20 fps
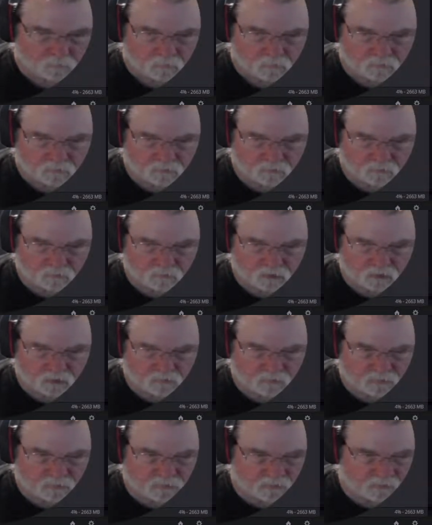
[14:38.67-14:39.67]
is there not a
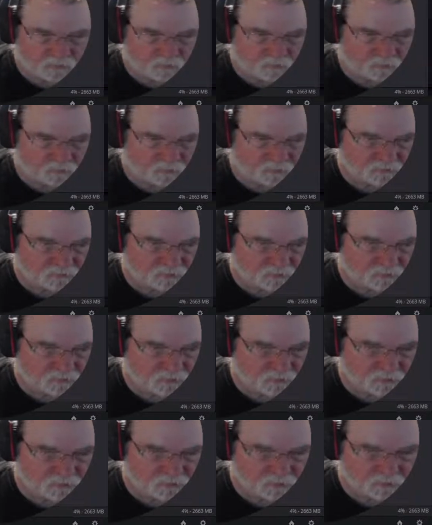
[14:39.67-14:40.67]
Paint 1
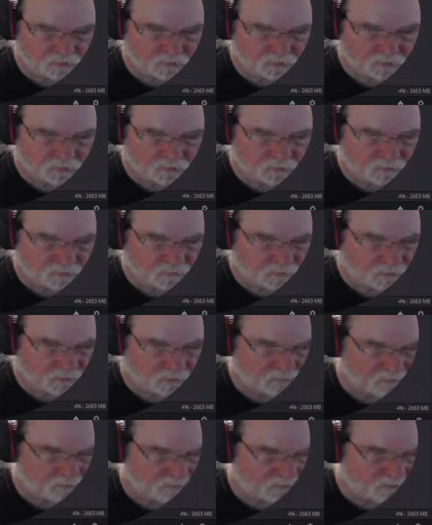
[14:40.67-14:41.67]
somewhere?
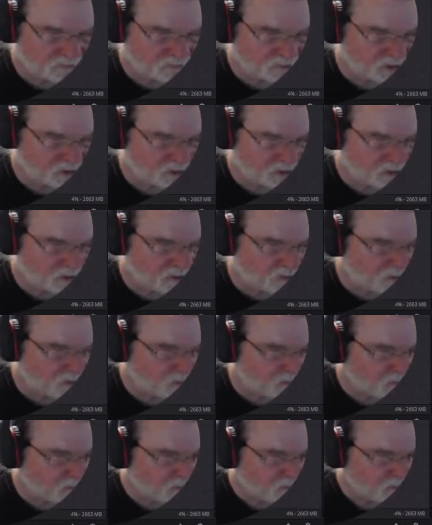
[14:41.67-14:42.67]
Apparently there's not.
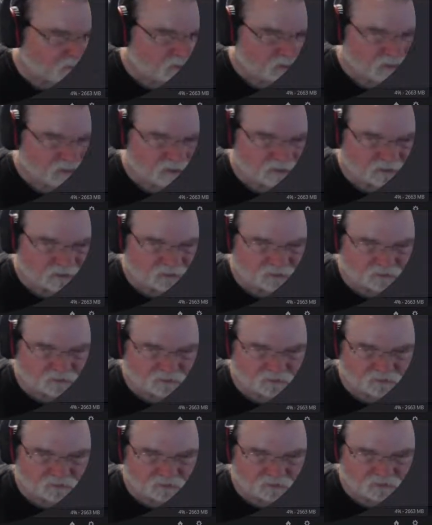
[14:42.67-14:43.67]
That's
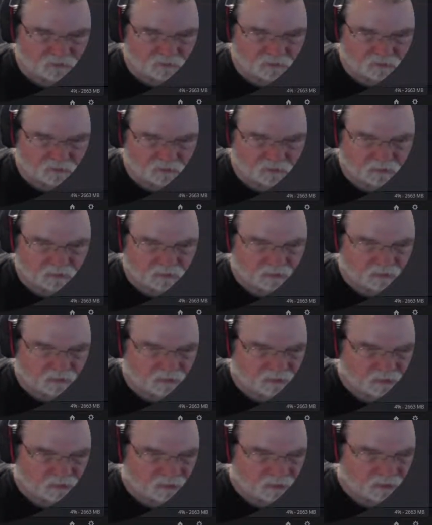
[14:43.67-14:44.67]
interesting.
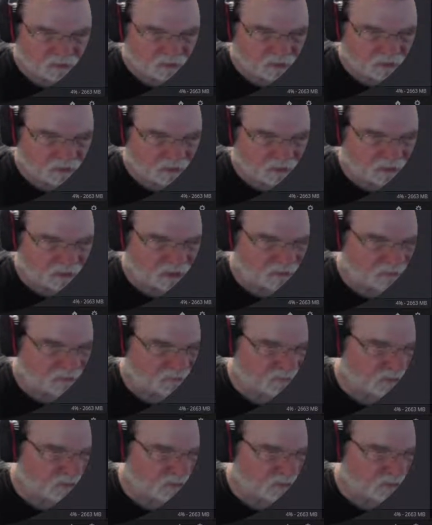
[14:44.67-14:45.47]
All right, so